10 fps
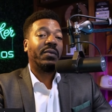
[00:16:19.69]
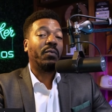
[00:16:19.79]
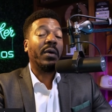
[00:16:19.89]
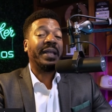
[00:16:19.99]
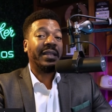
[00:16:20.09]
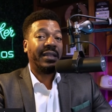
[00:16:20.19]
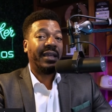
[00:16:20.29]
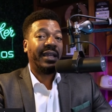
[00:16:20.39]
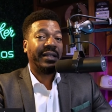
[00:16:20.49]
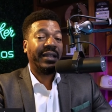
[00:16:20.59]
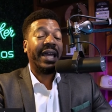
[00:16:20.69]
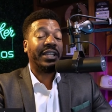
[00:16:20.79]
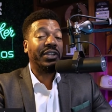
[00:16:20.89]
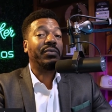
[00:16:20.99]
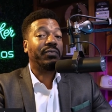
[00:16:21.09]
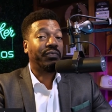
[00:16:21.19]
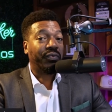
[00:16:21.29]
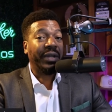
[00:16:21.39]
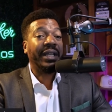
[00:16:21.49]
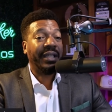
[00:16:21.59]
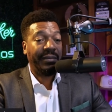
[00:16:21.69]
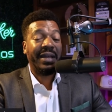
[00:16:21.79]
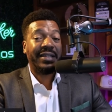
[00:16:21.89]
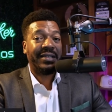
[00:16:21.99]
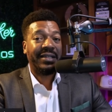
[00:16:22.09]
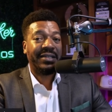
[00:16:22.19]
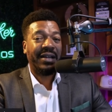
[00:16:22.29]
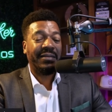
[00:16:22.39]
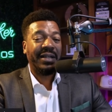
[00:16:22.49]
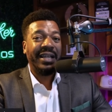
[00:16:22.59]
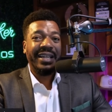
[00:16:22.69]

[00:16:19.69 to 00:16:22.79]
woman thing. Like, you really messed this up.